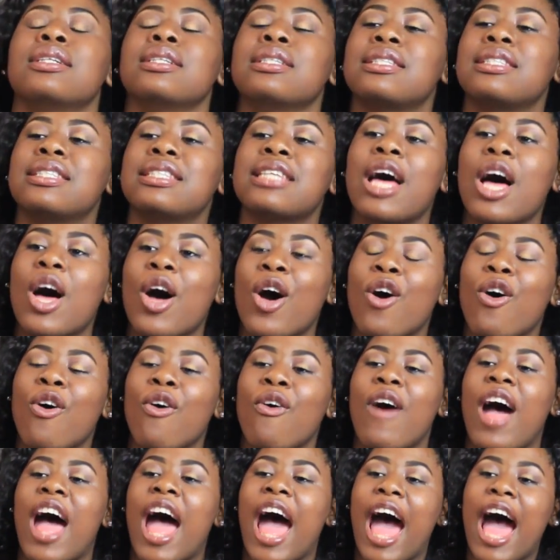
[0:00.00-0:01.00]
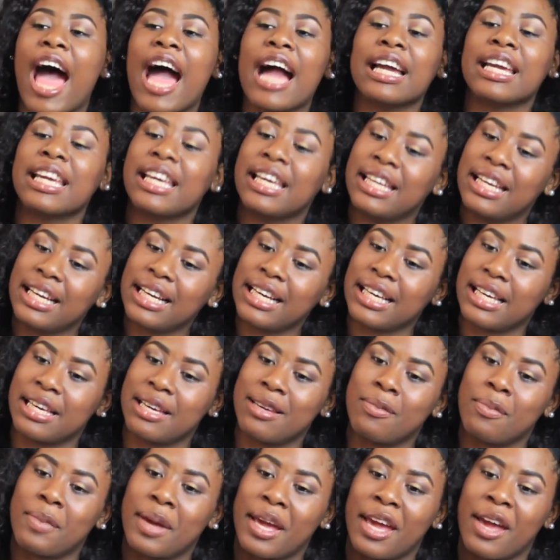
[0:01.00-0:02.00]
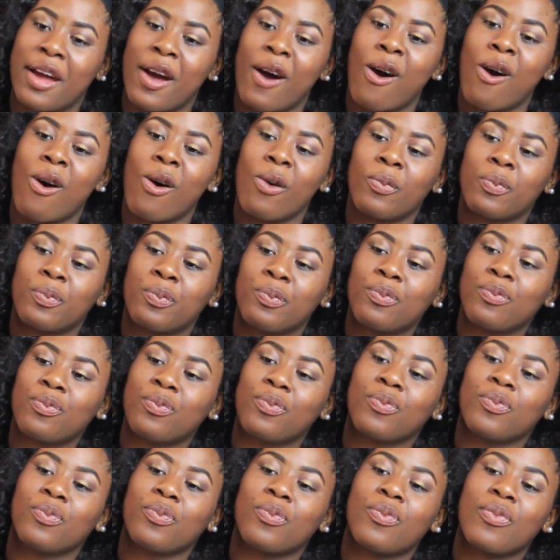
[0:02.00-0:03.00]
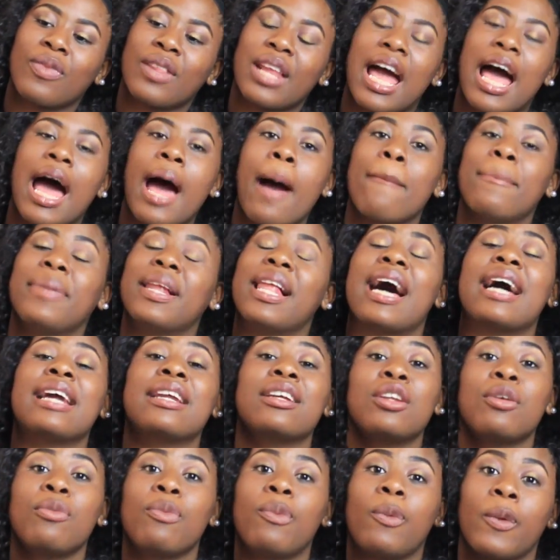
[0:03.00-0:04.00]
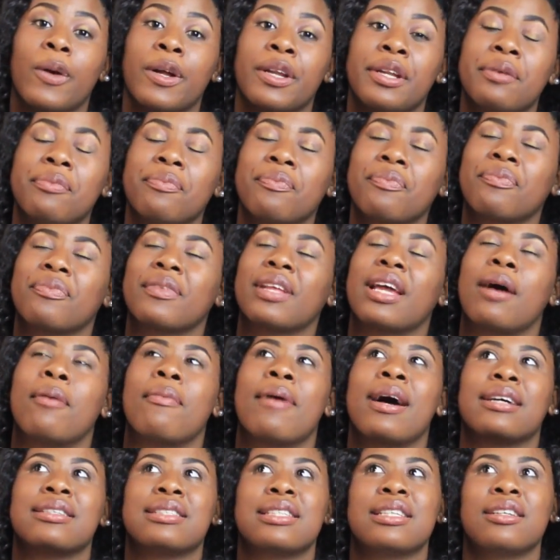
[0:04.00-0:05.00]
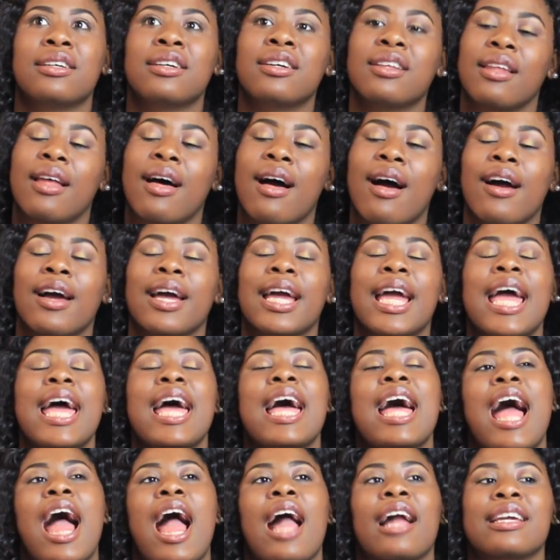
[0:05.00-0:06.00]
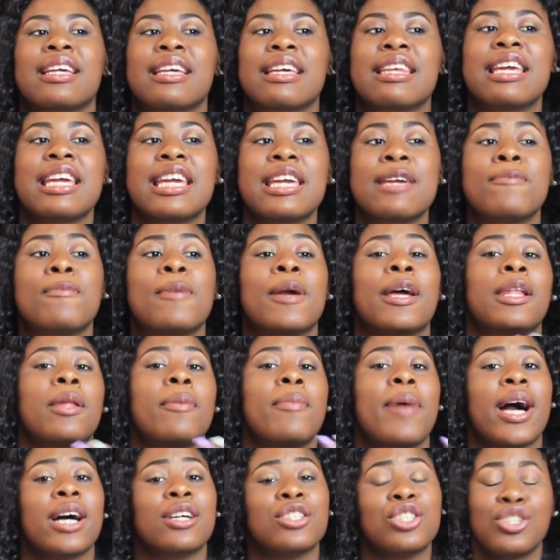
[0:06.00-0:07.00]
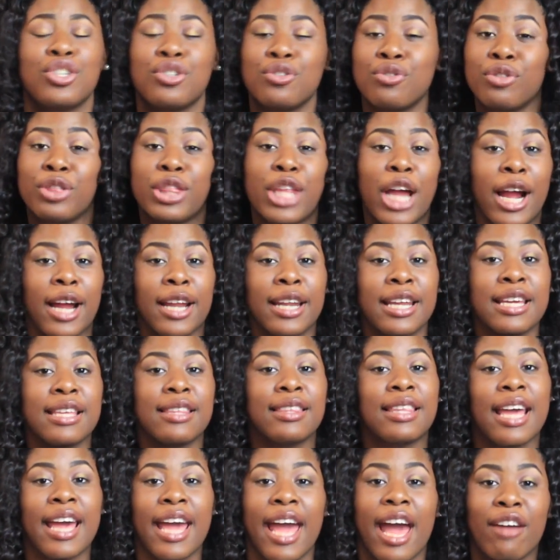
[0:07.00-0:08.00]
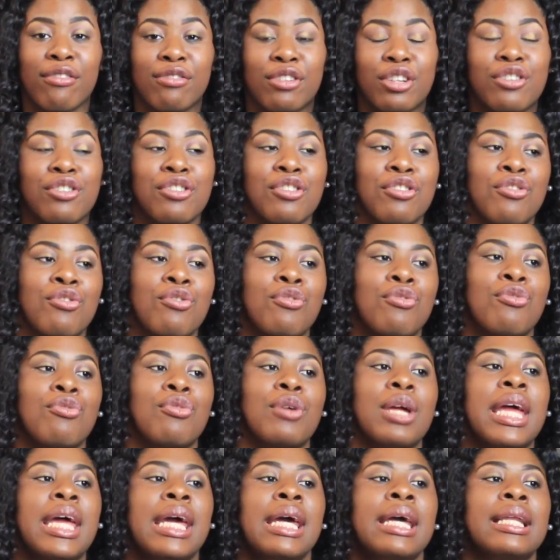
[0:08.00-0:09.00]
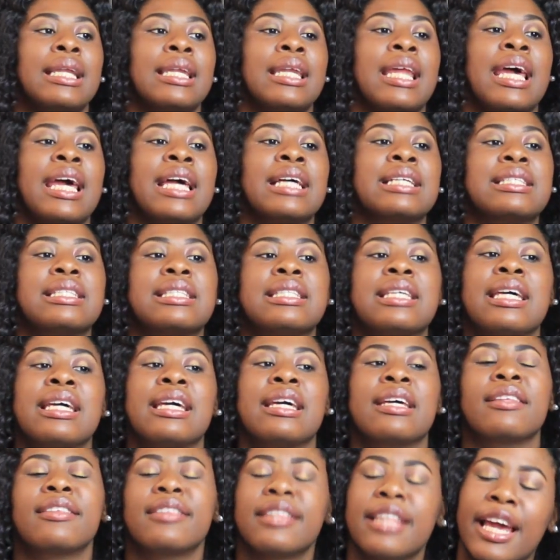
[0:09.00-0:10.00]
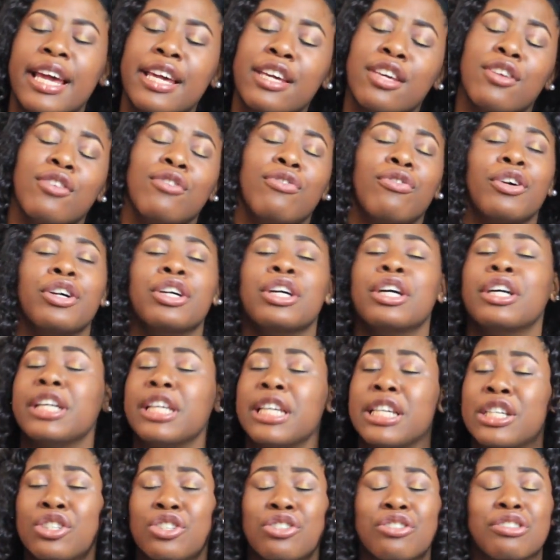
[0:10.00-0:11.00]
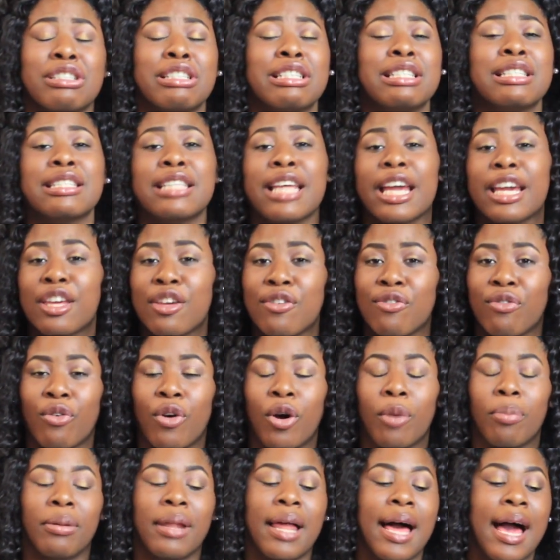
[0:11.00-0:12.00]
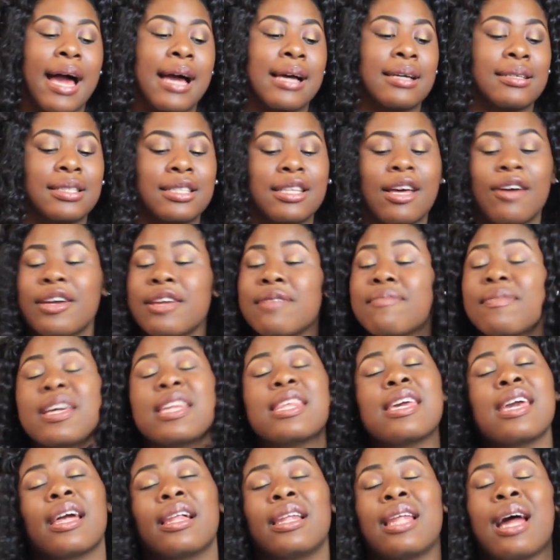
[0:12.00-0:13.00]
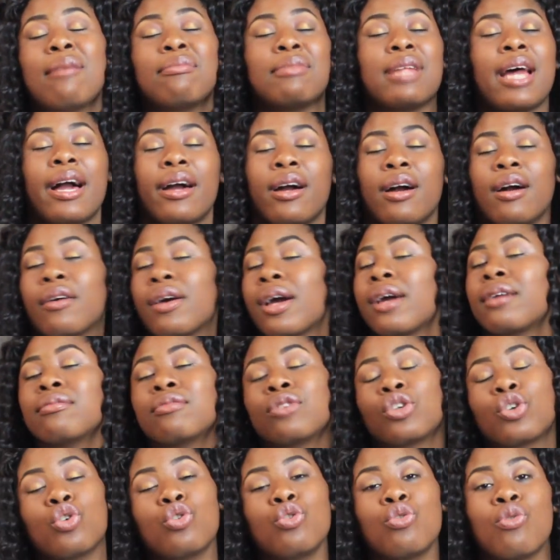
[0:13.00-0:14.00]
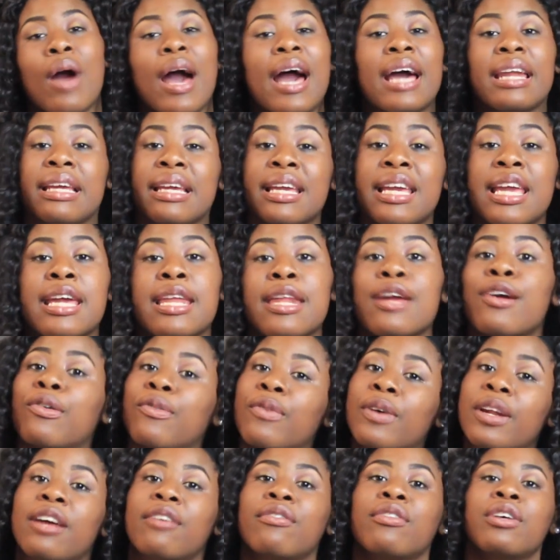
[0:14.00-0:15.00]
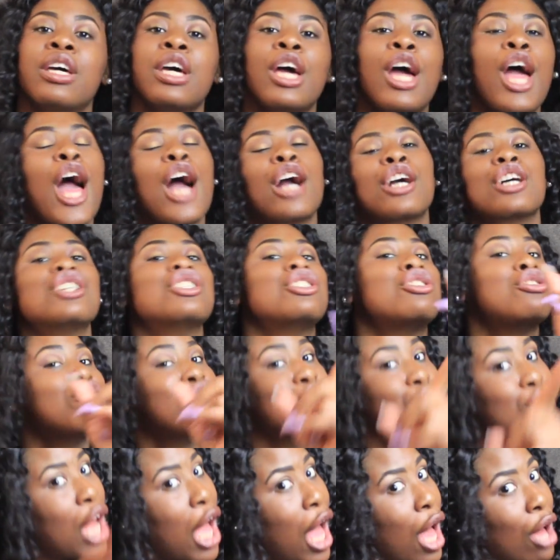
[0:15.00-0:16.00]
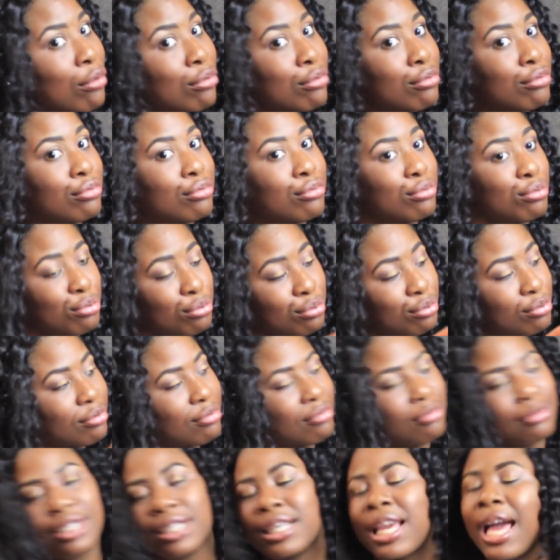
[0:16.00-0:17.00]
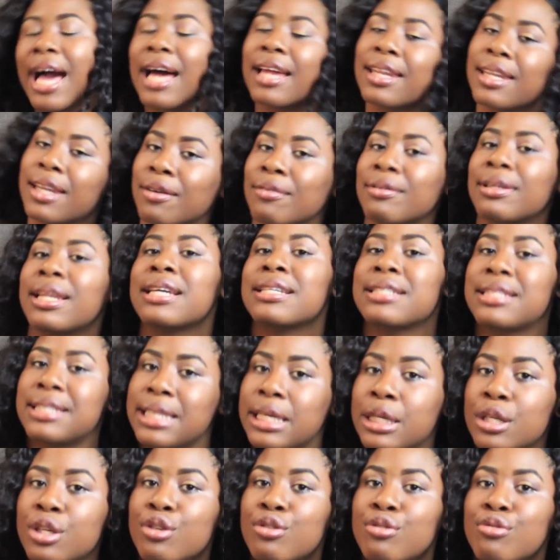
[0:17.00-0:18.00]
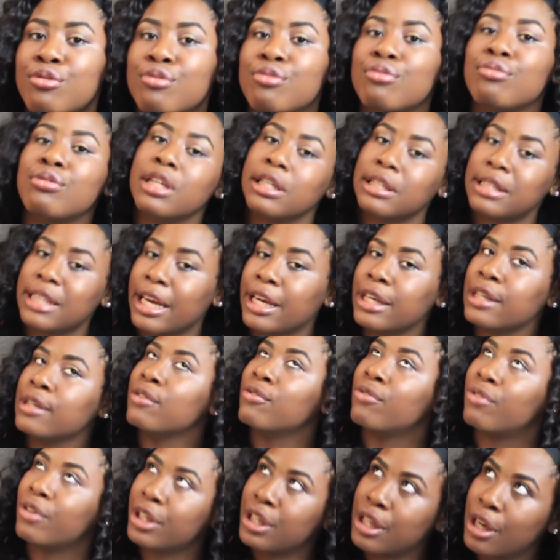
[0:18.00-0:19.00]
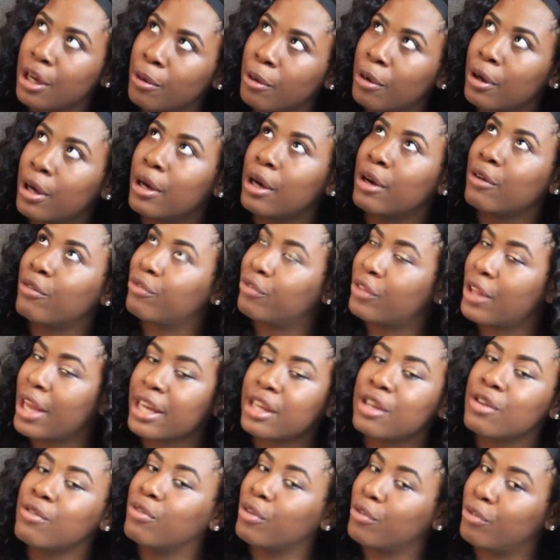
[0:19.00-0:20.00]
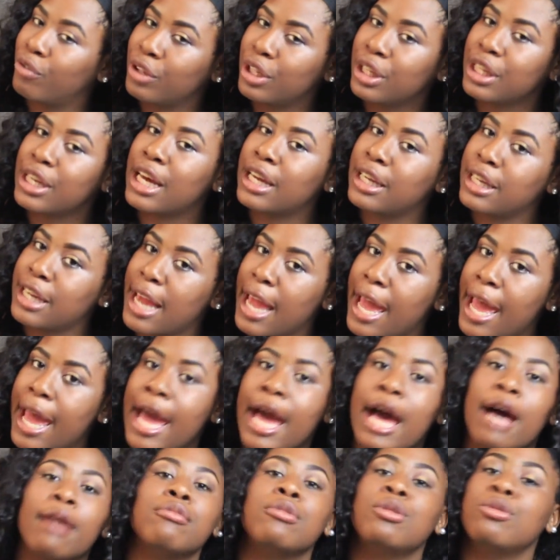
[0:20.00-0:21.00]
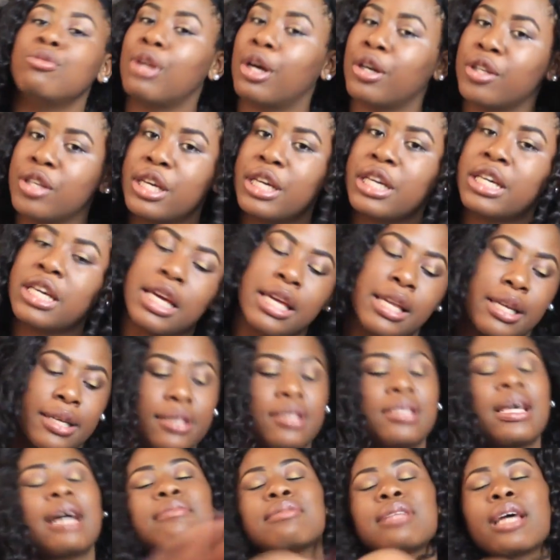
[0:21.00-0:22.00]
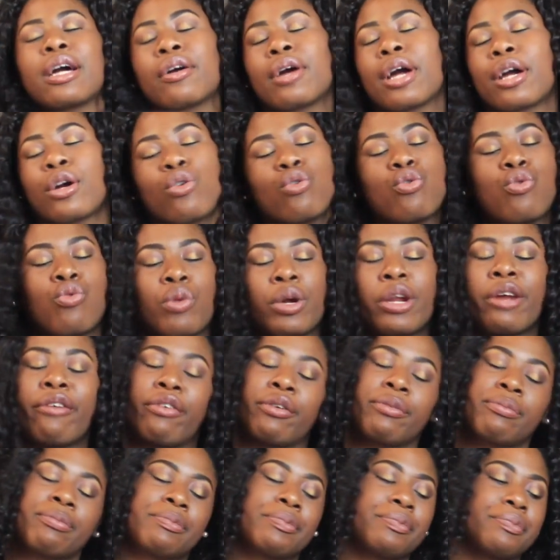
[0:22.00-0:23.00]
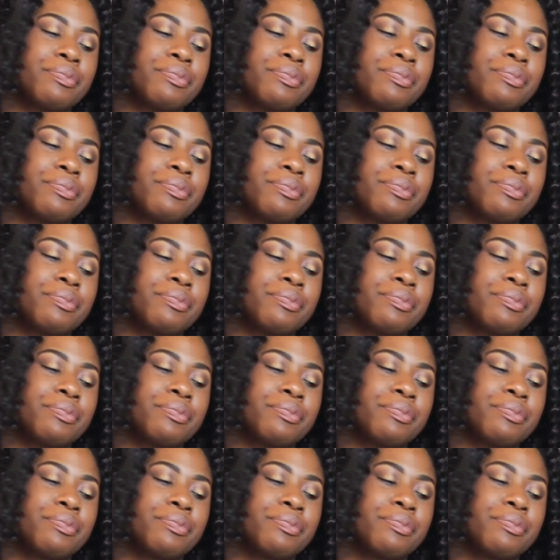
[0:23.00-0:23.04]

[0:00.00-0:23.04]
So I get an email. I applied in the morning about 10 o'clock. I get an email about 2:30 that afternoon that said, thank you for your interest, thank you for applying. So immediately I'm like, okay, cool, I didn't get it, whatever. Because you know, y'all know when they send you the thank you for filling out the app, you know you didn't get it. So I was like, okay, cool, whatever.